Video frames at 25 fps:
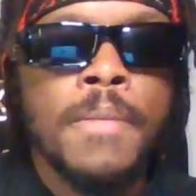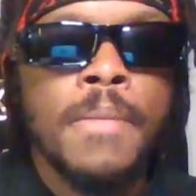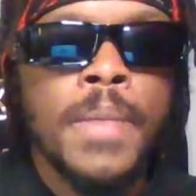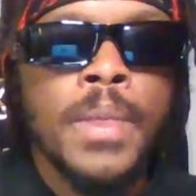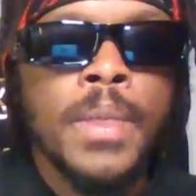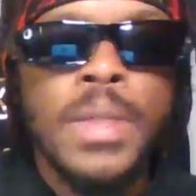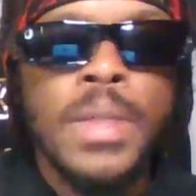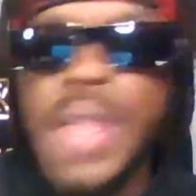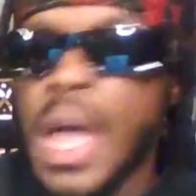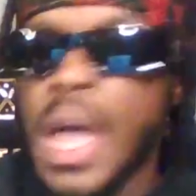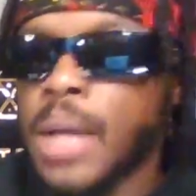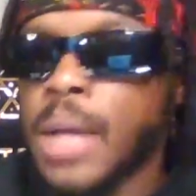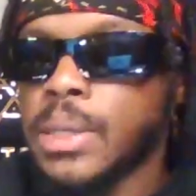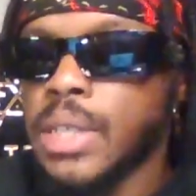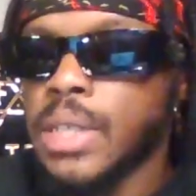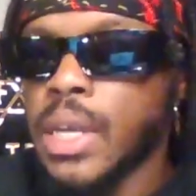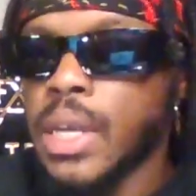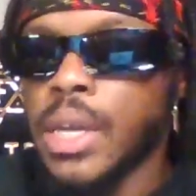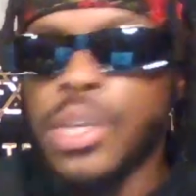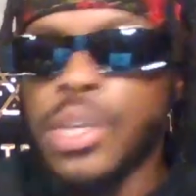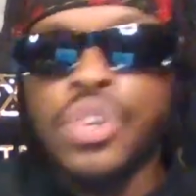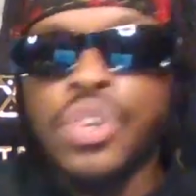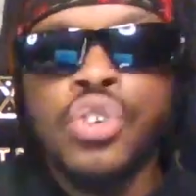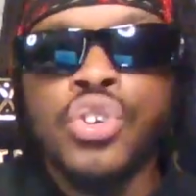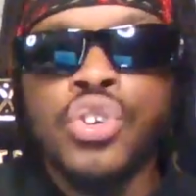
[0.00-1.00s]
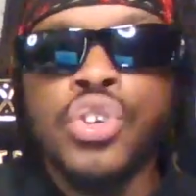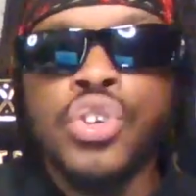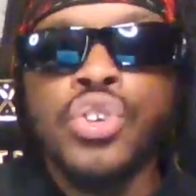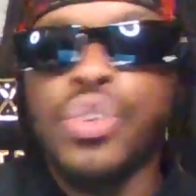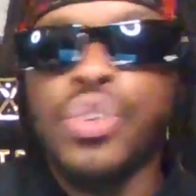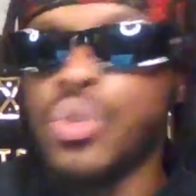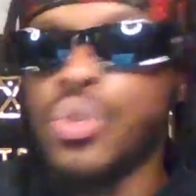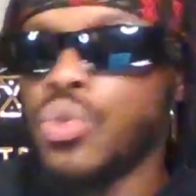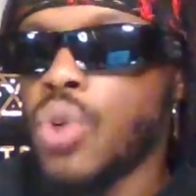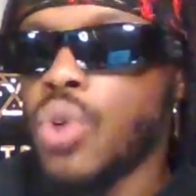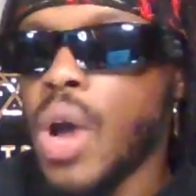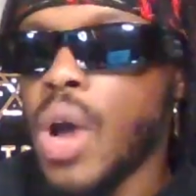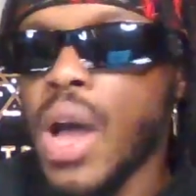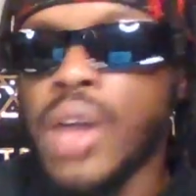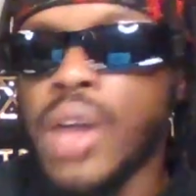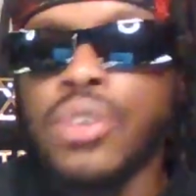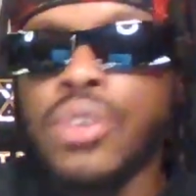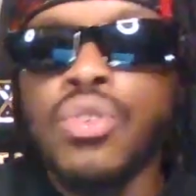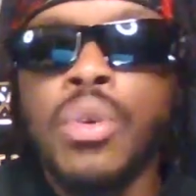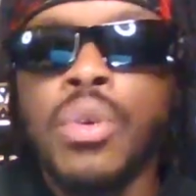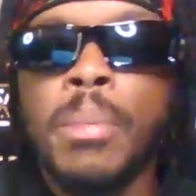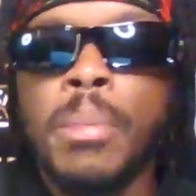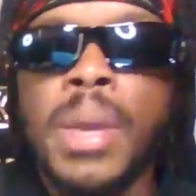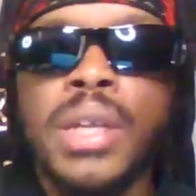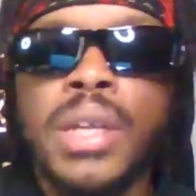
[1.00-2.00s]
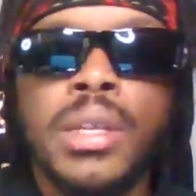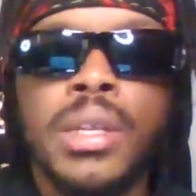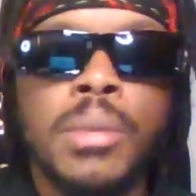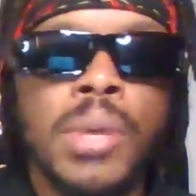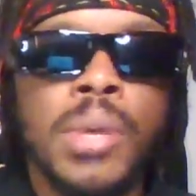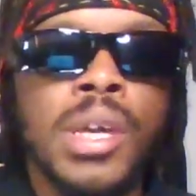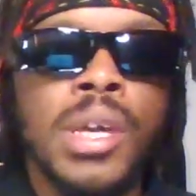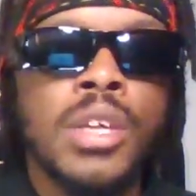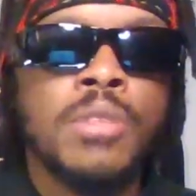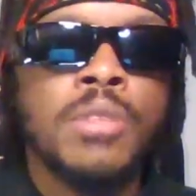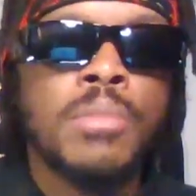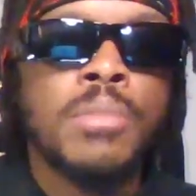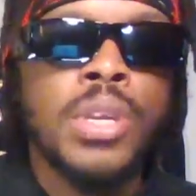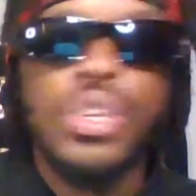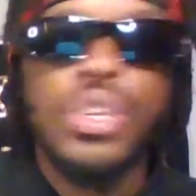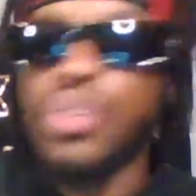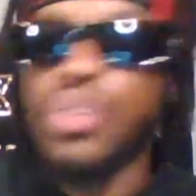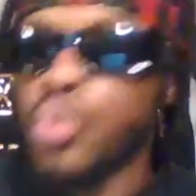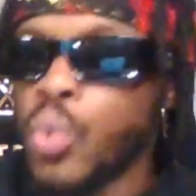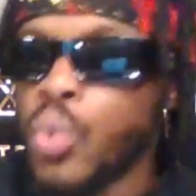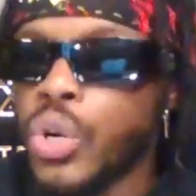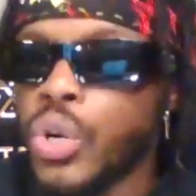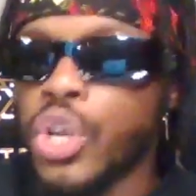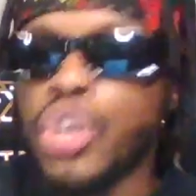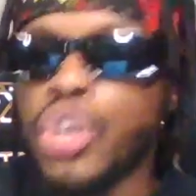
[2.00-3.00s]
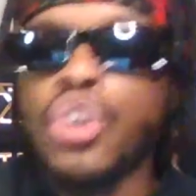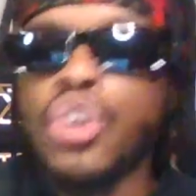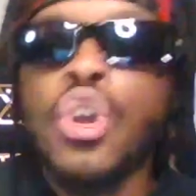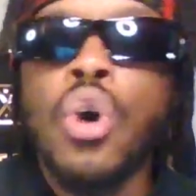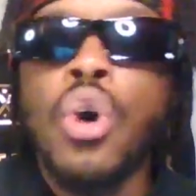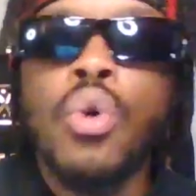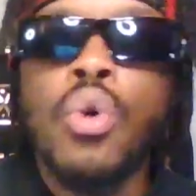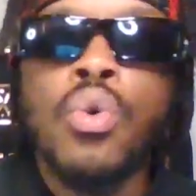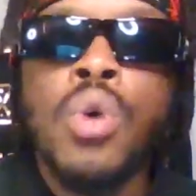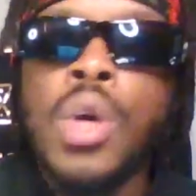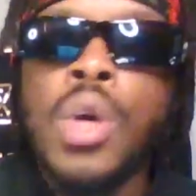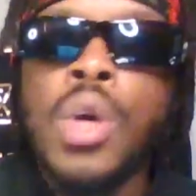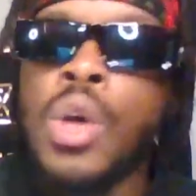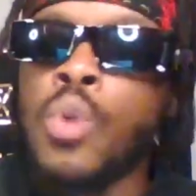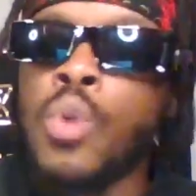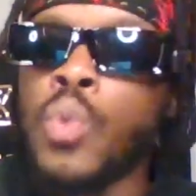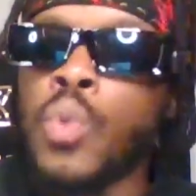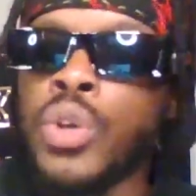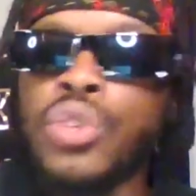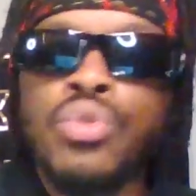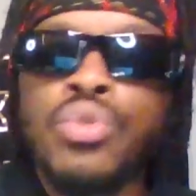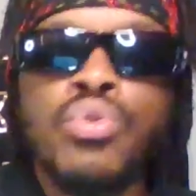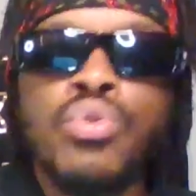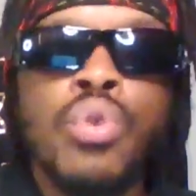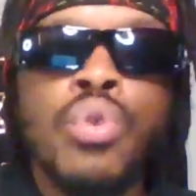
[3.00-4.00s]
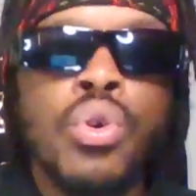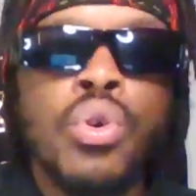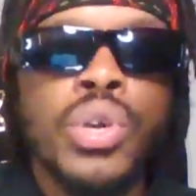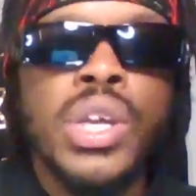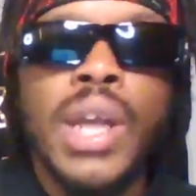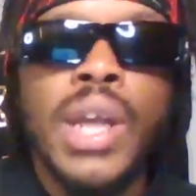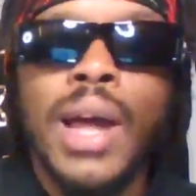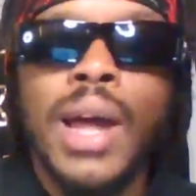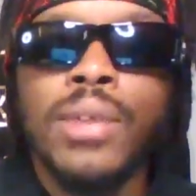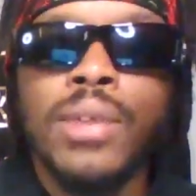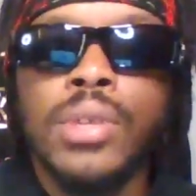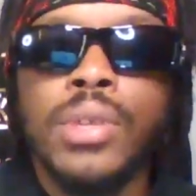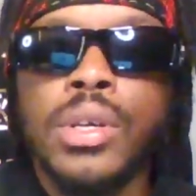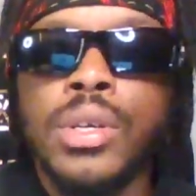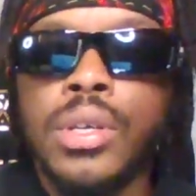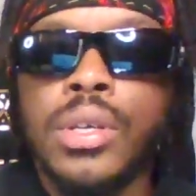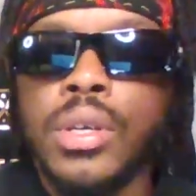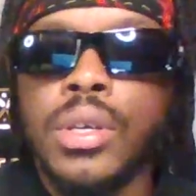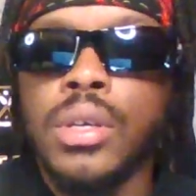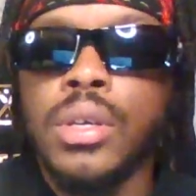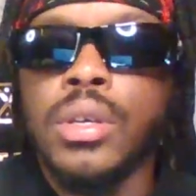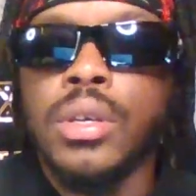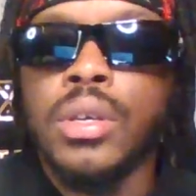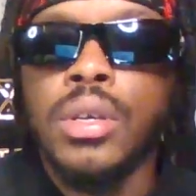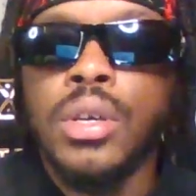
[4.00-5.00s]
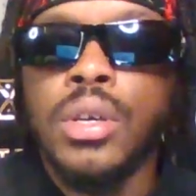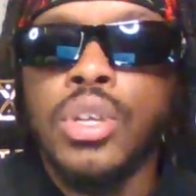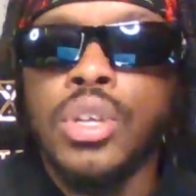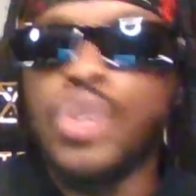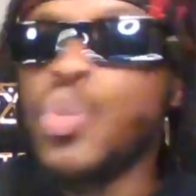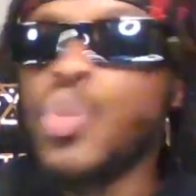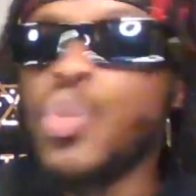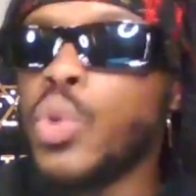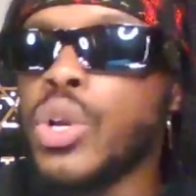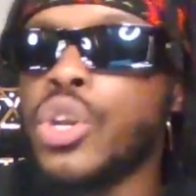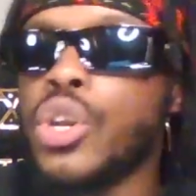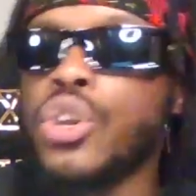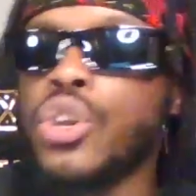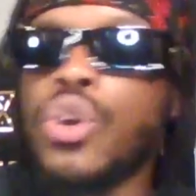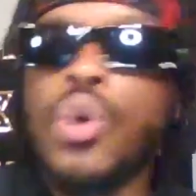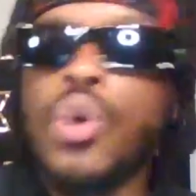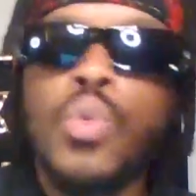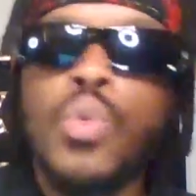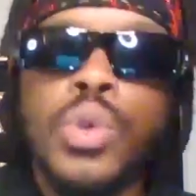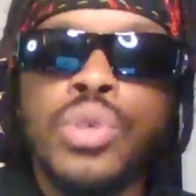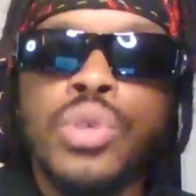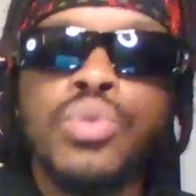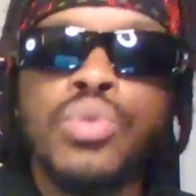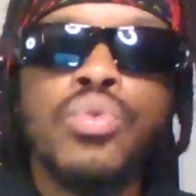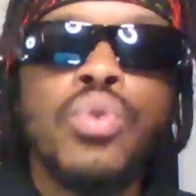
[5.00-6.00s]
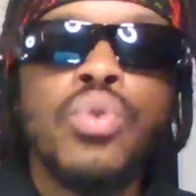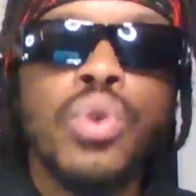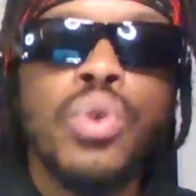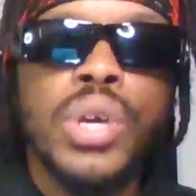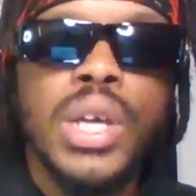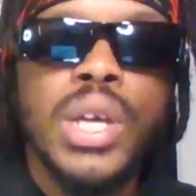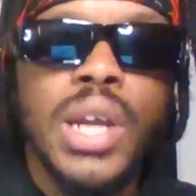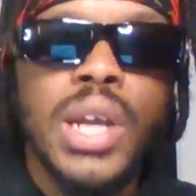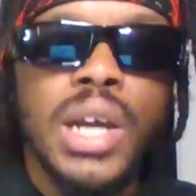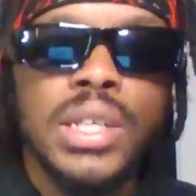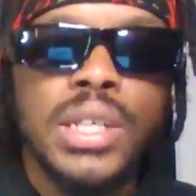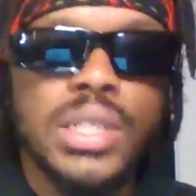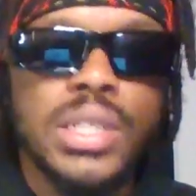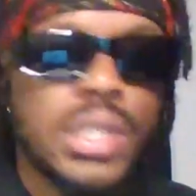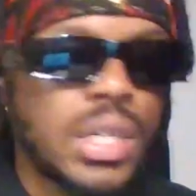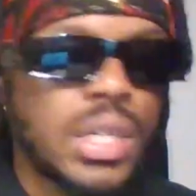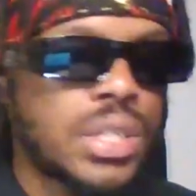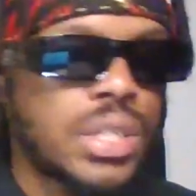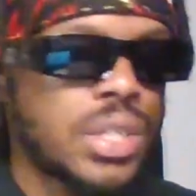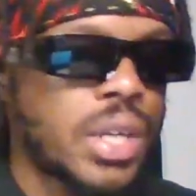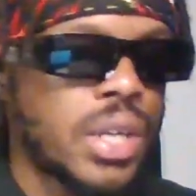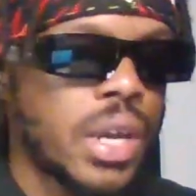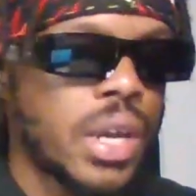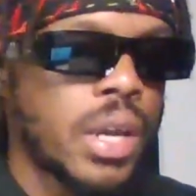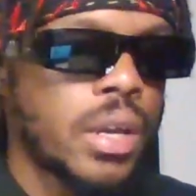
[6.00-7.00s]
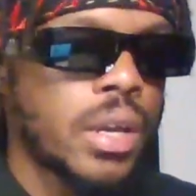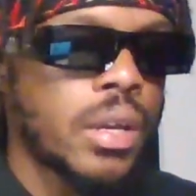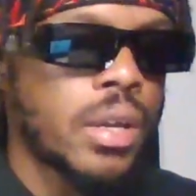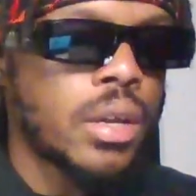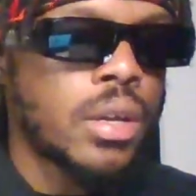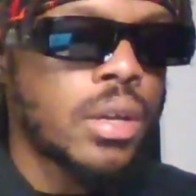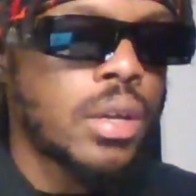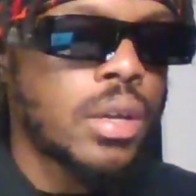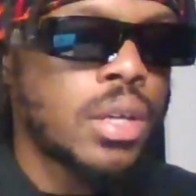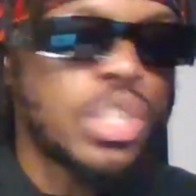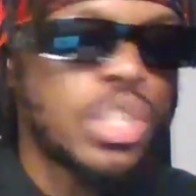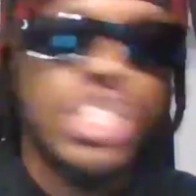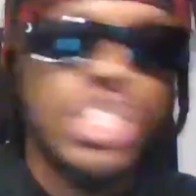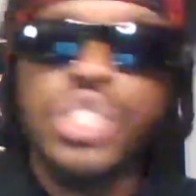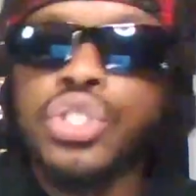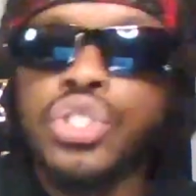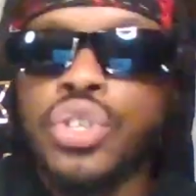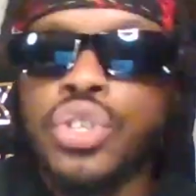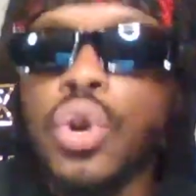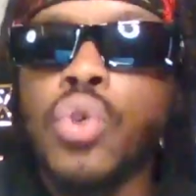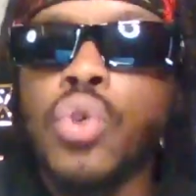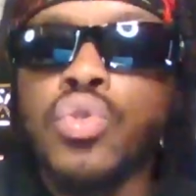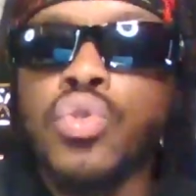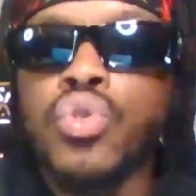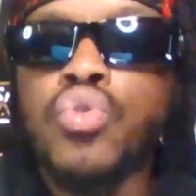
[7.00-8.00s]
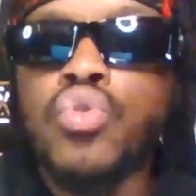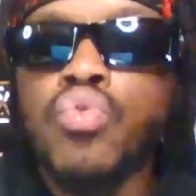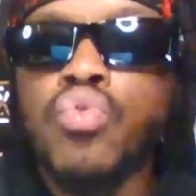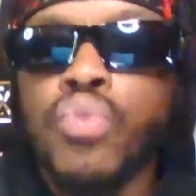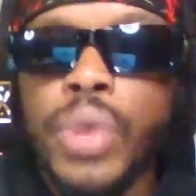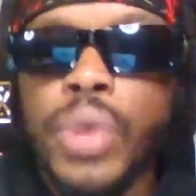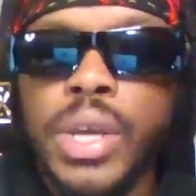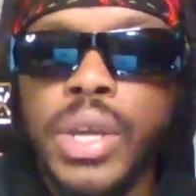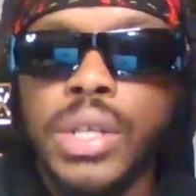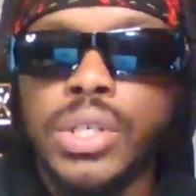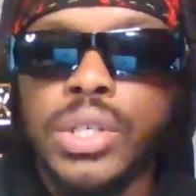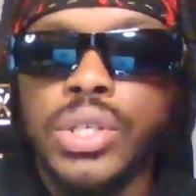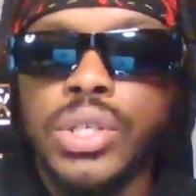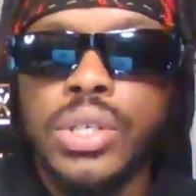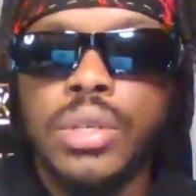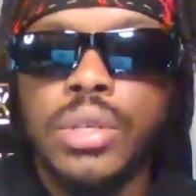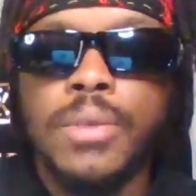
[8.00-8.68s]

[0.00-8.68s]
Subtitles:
You know what I'm saying? You don't know how you gonna make them ends meet. You wanna know when you gonna get out the hood. You wanna know when you gonna get out of Section 8. Just know you rich.